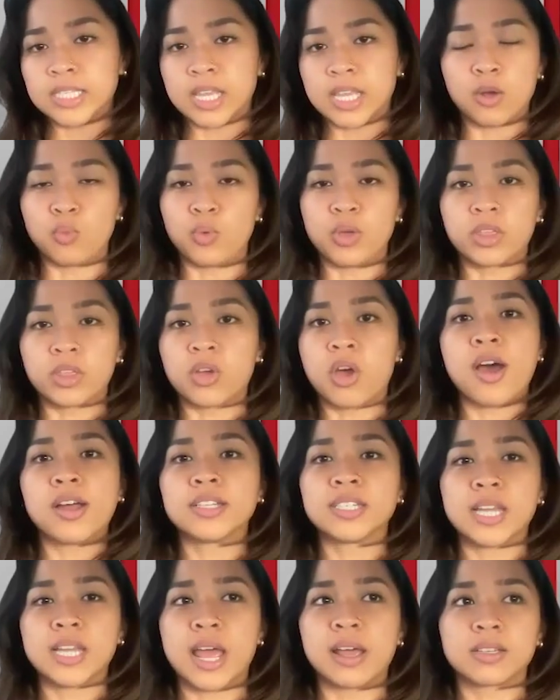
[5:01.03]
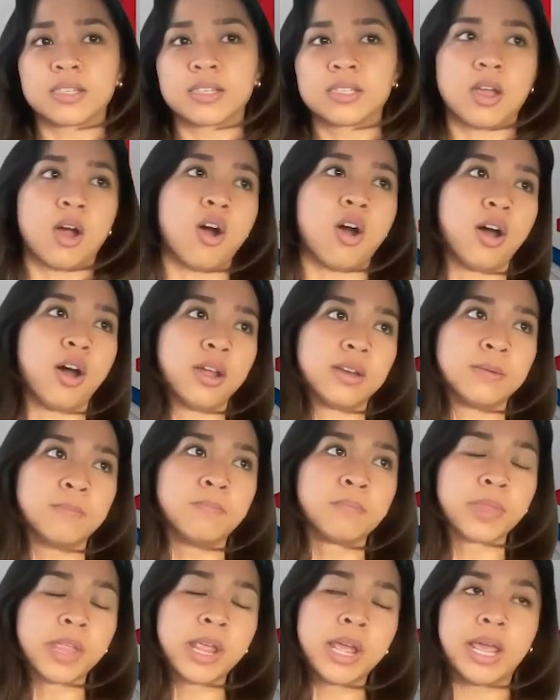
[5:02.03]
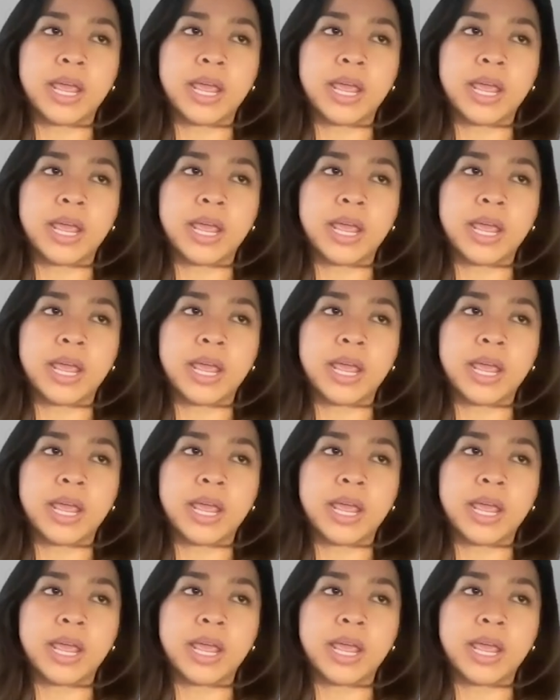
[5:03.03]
I said, with context on